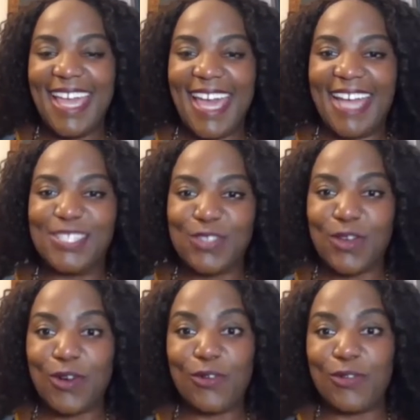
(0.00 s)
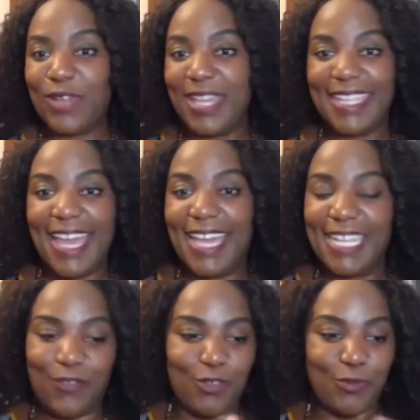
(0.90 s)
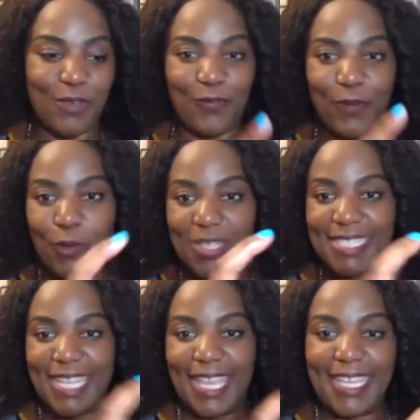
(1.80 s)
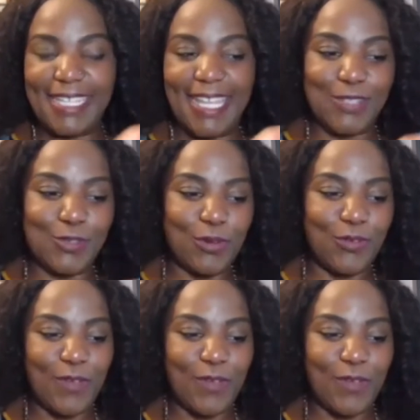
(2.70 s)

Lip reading: And so again, if you've been focusing and sort of